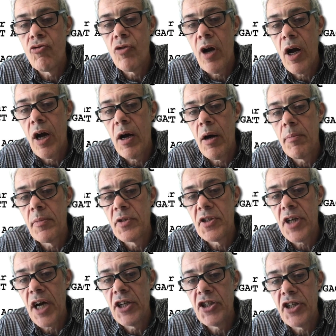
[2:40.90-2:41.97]
um,
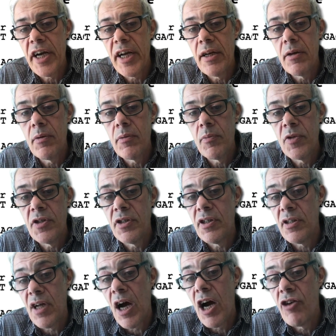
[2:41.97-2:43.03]
side chain, which is
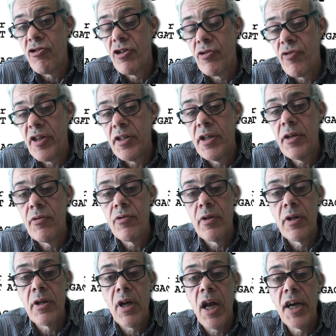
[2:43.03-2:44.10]
just a hydrogen residue with the
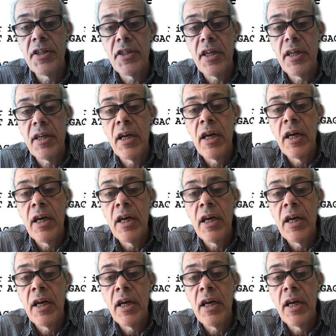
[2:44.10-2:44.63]
glycine,